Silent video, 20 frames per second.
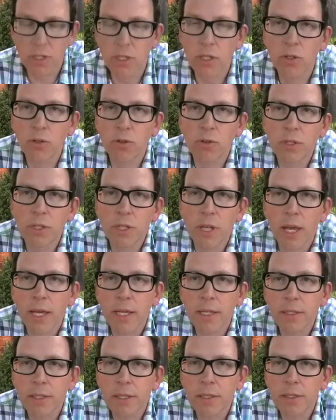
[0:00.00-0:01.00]
used a
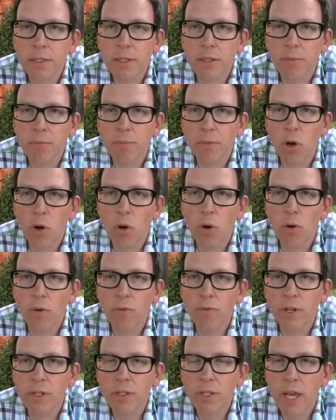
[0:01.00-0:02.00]
system
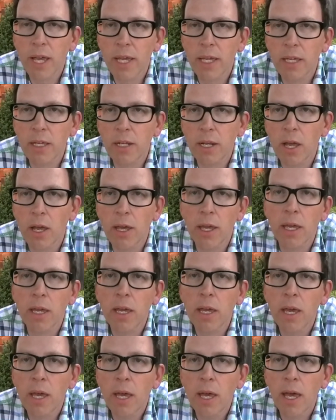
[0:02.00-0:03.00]
of tegulae
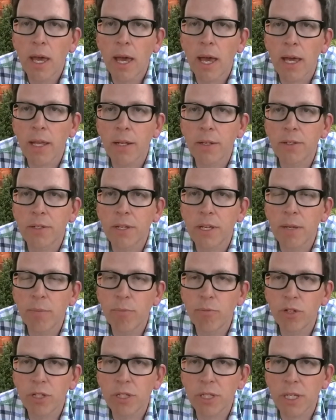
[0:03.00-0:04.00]
and
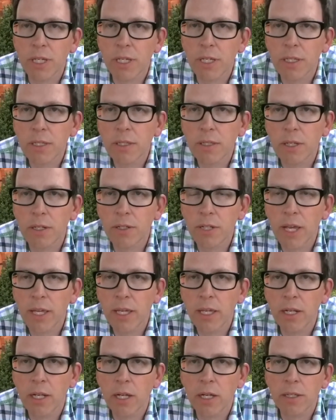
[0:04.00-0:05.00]
imbrices,
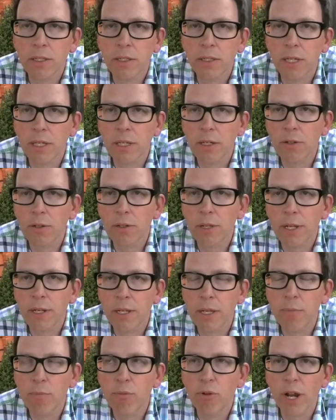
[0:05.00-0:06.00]
tegula single and
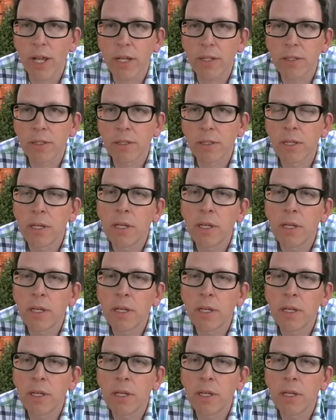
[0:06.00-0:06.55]
imbrex